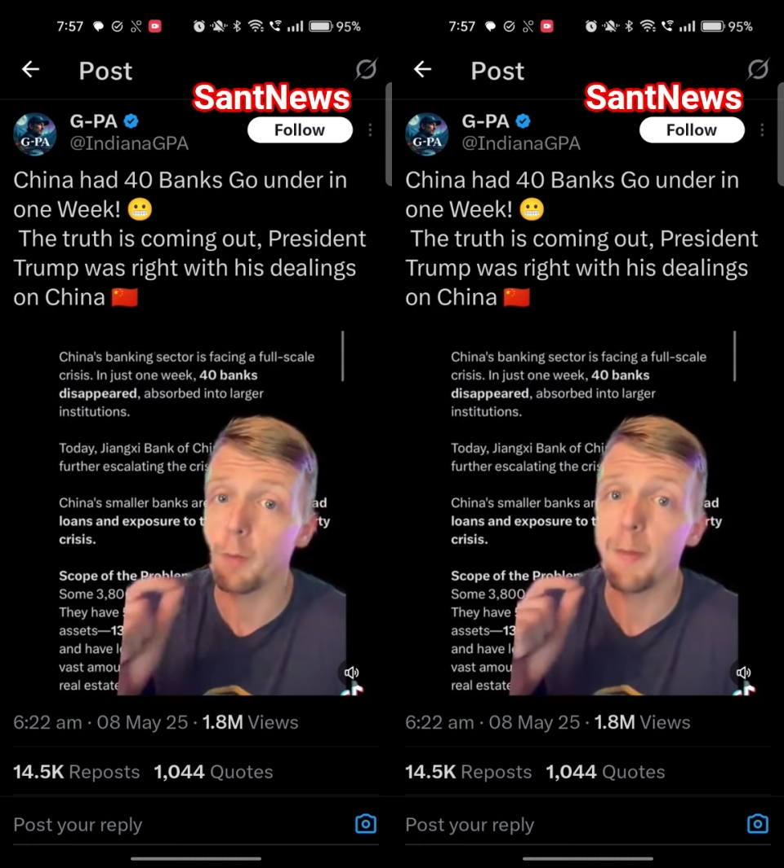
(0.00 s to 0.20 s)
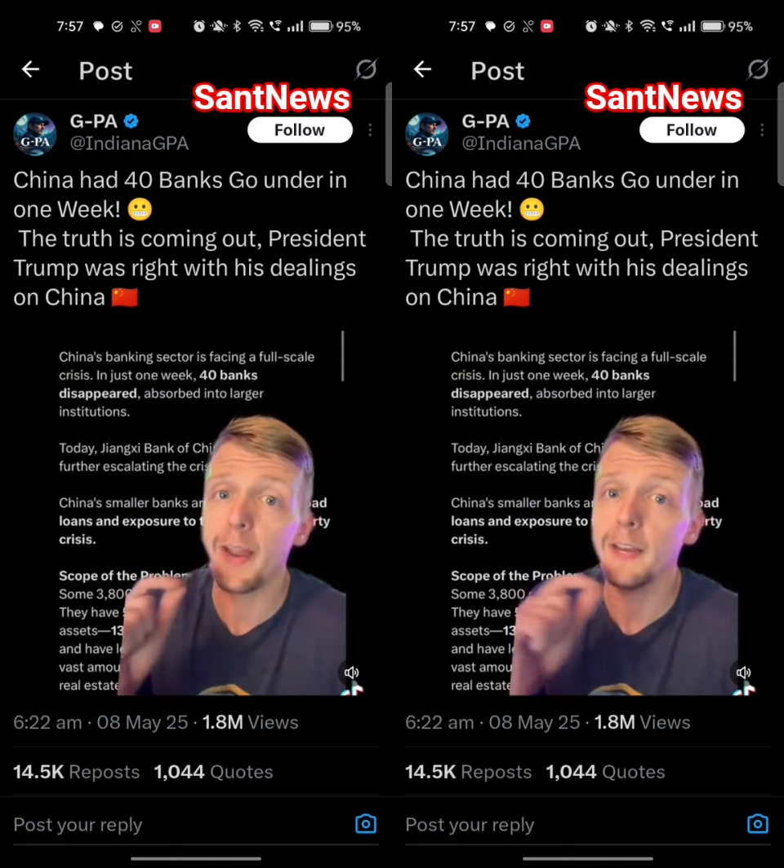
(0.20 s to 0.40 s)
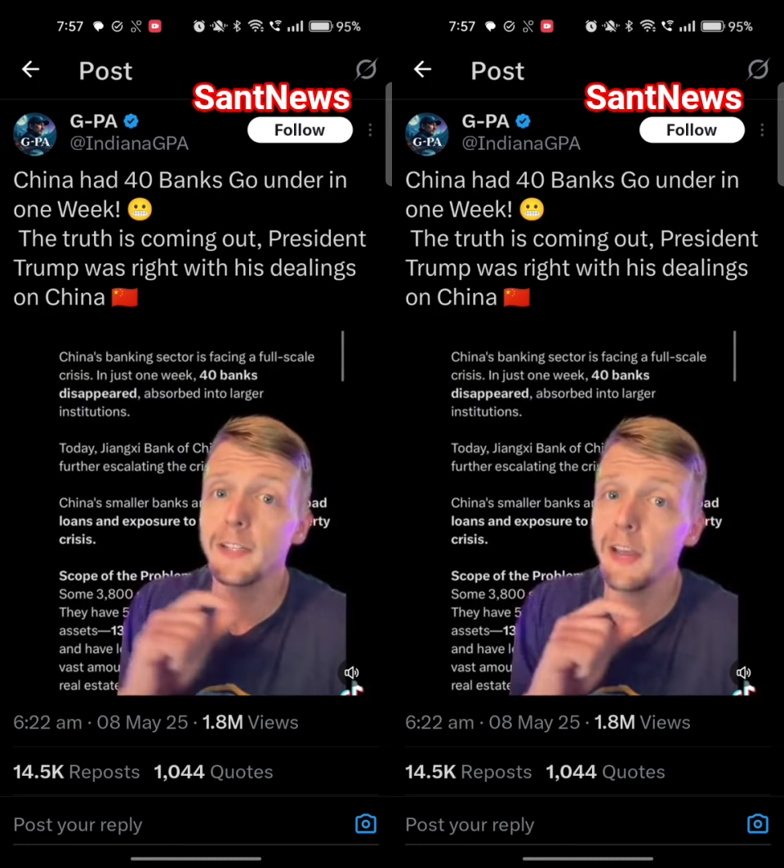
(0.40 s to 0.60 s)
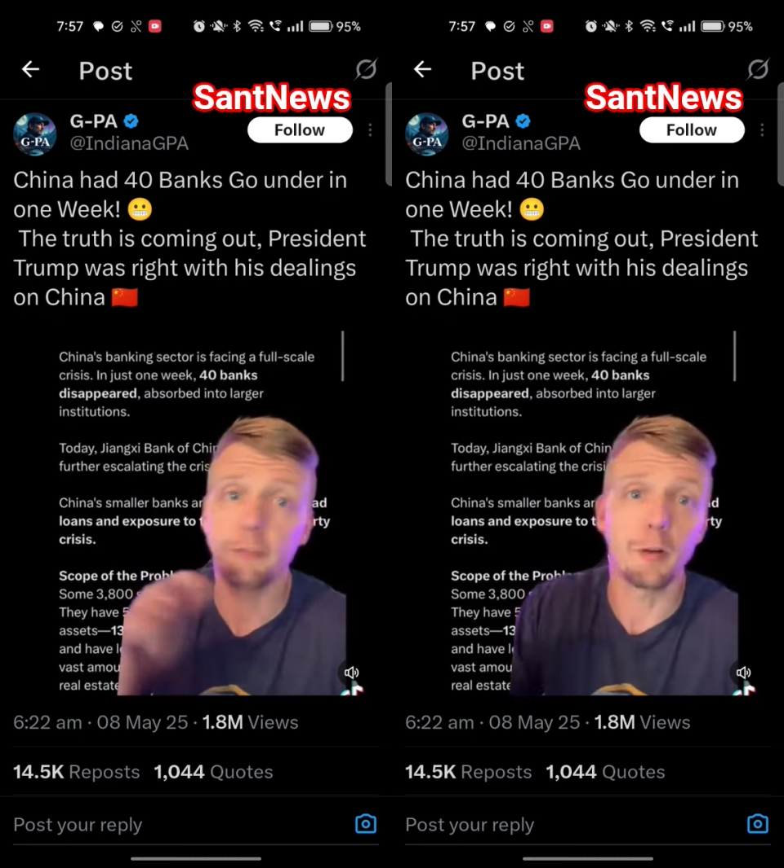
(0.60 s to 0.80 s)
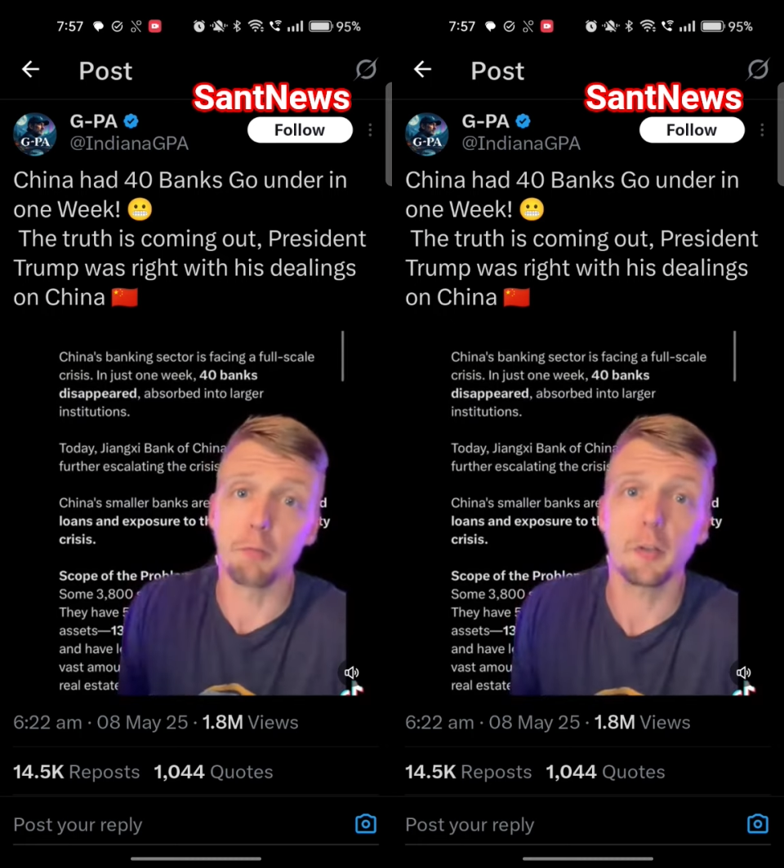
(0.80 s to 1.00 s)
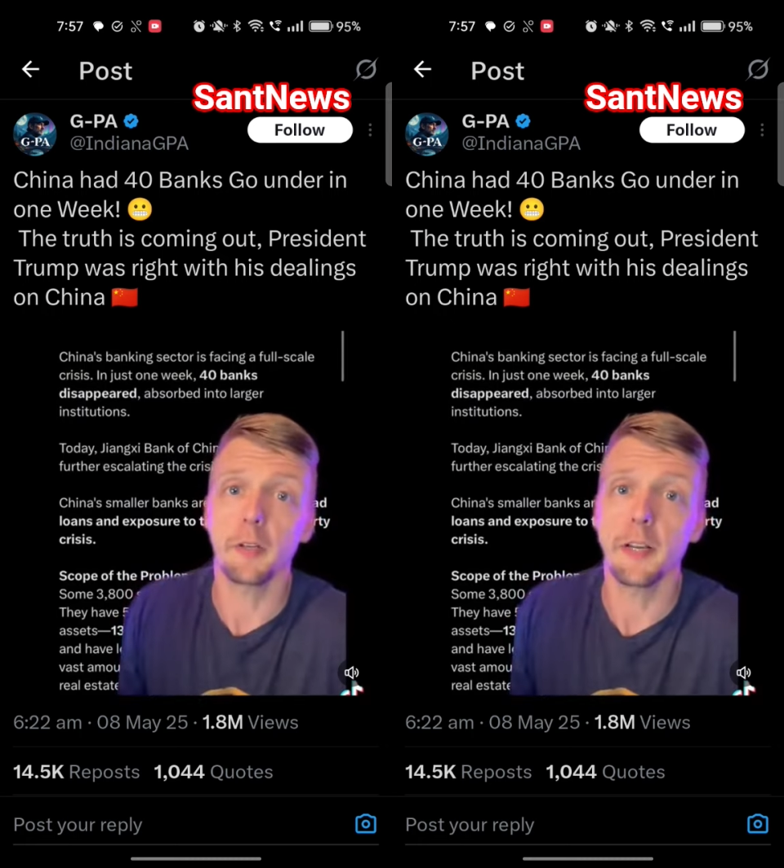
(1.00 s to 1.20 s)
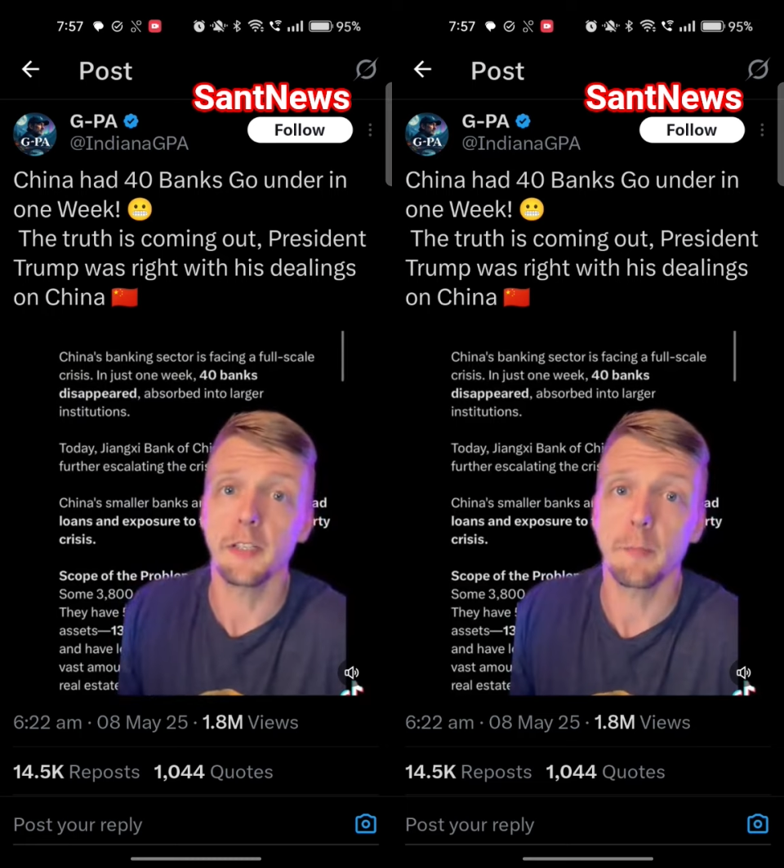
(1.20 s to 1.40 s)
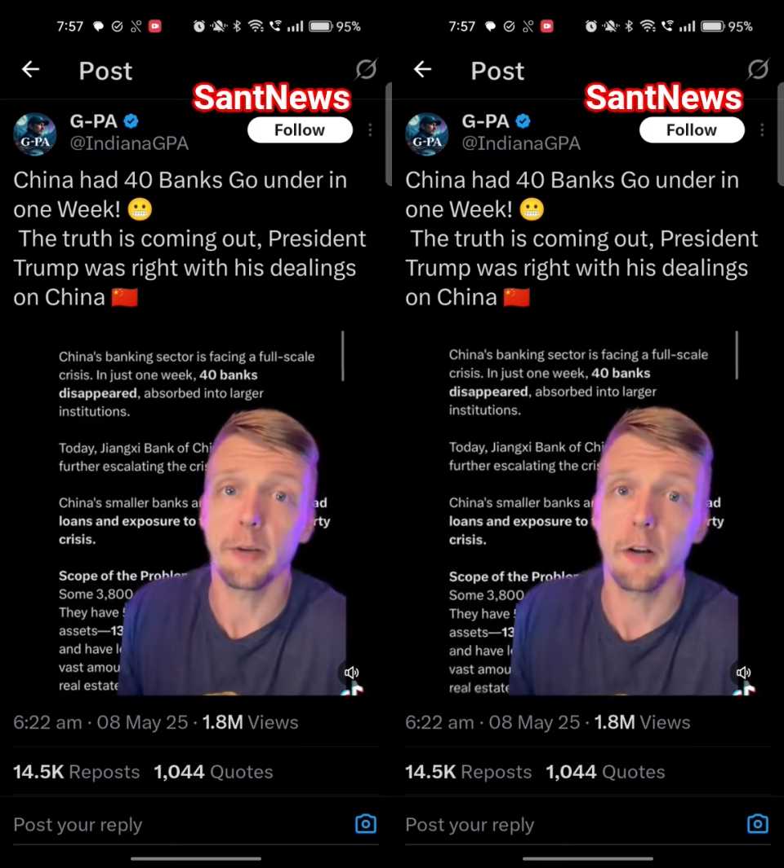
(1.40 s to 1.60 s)
banks have completely
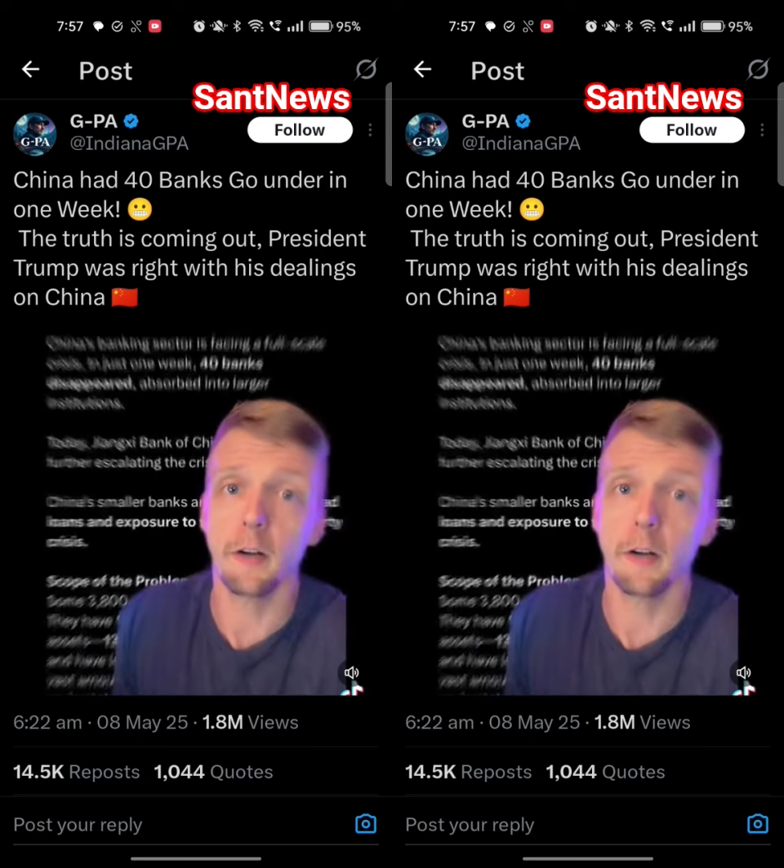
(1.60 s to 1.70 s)
disappeared.